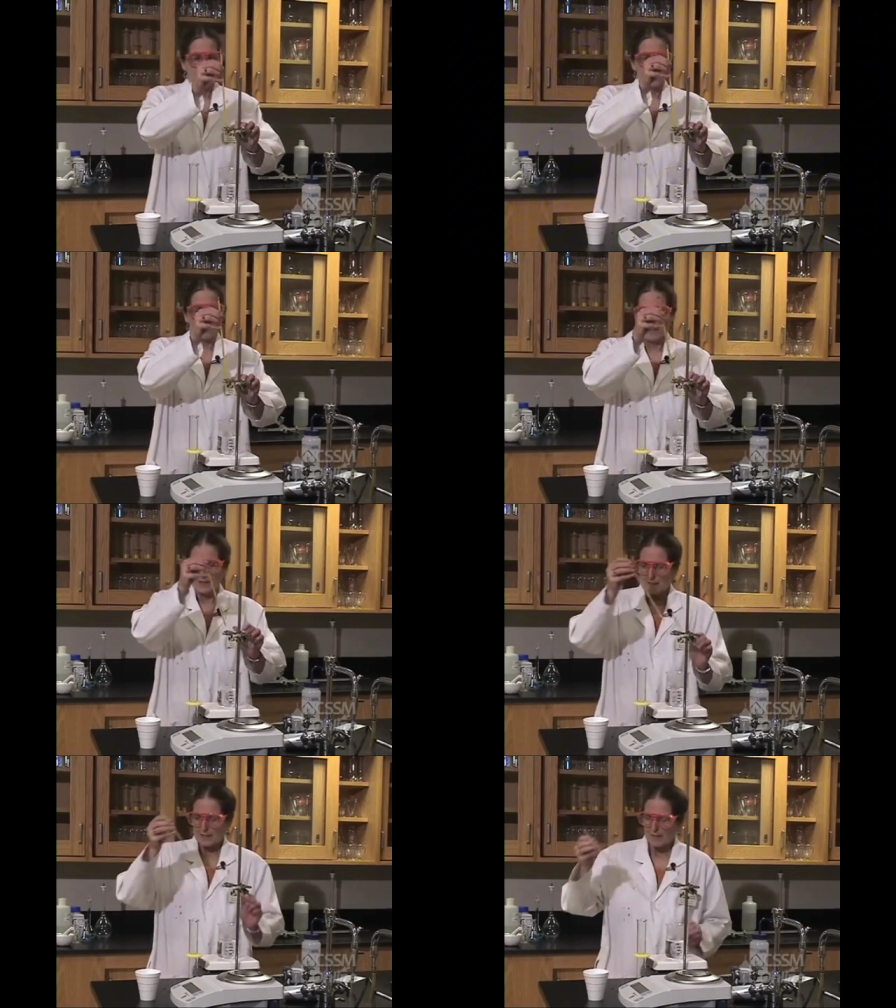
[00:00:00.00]
So
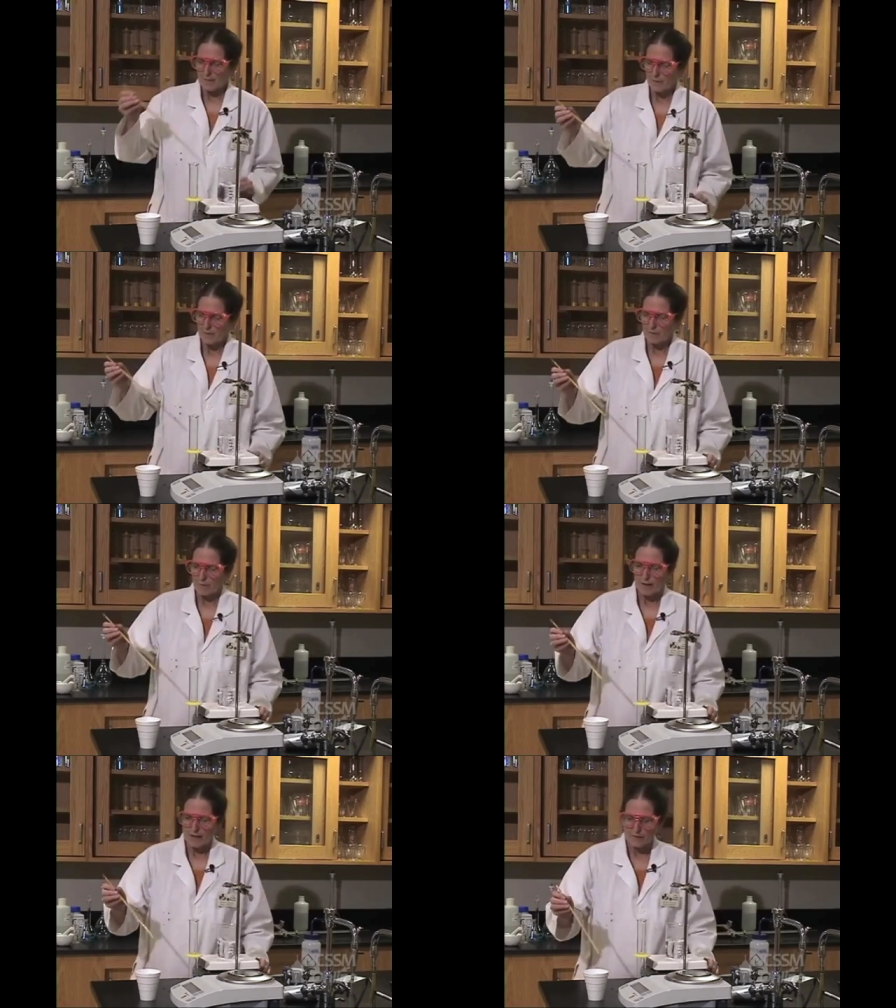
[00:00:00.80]
let's
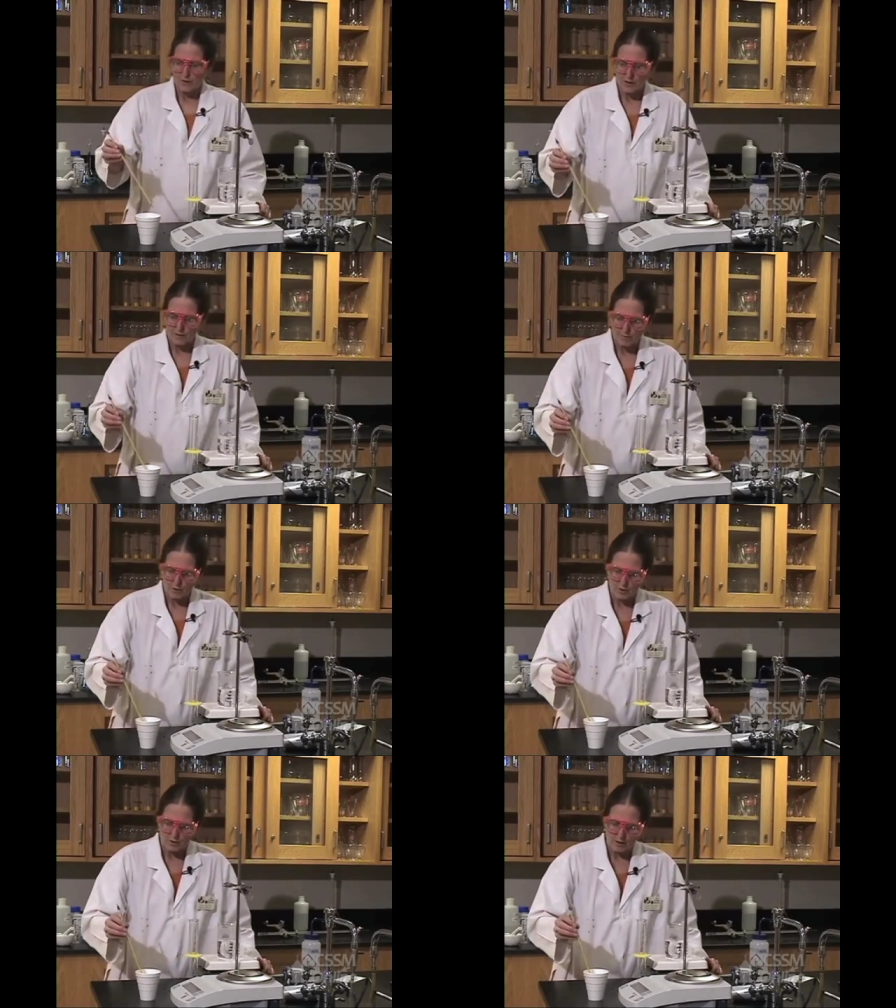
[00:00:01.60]
find the
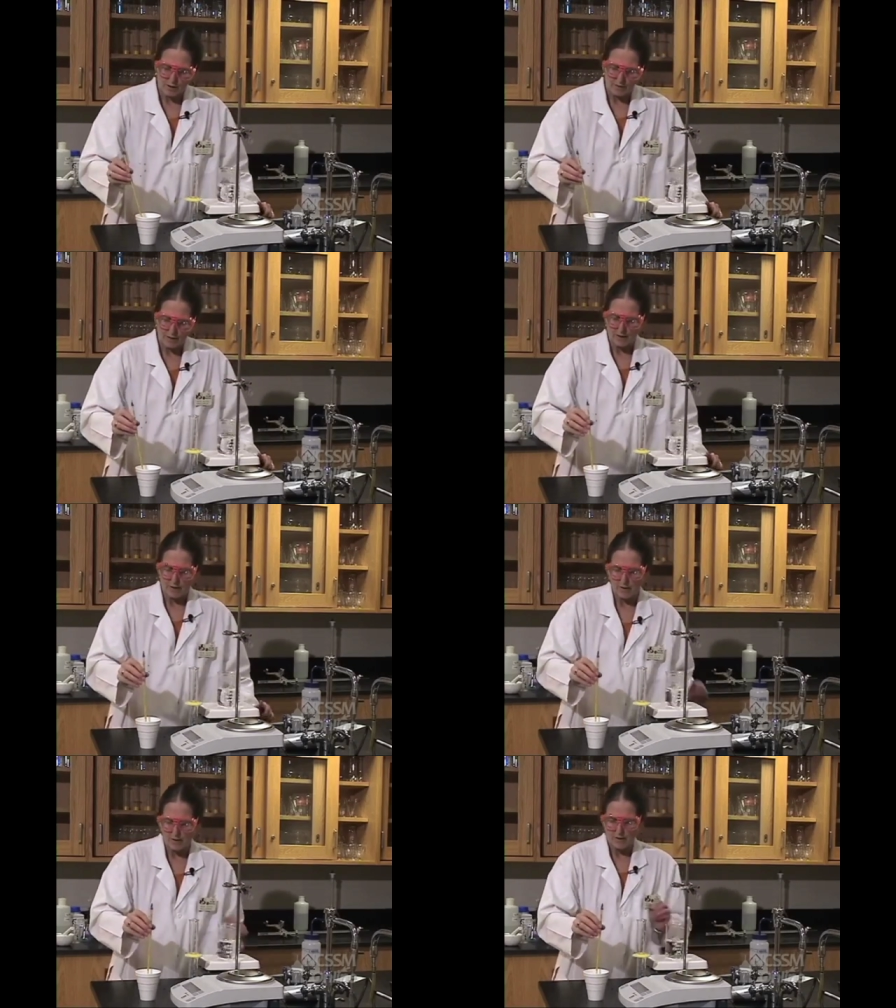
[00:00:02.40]
temperature of
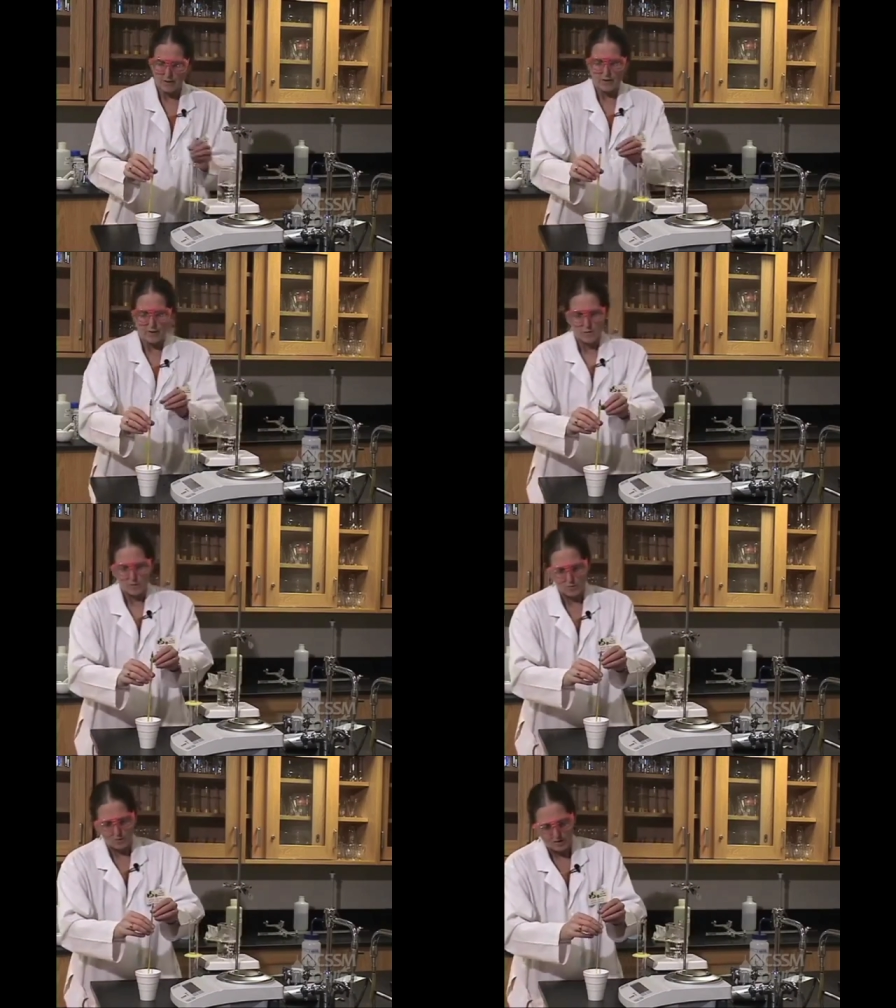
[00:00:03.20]
our
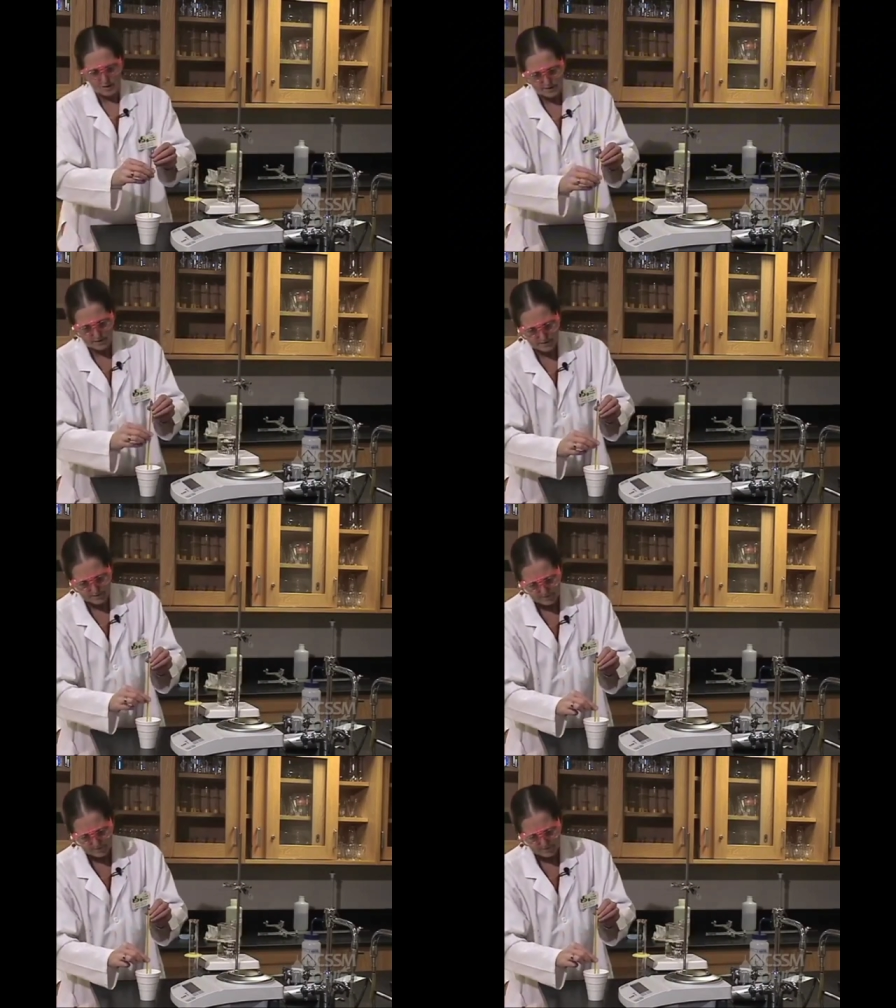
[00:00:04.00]
water,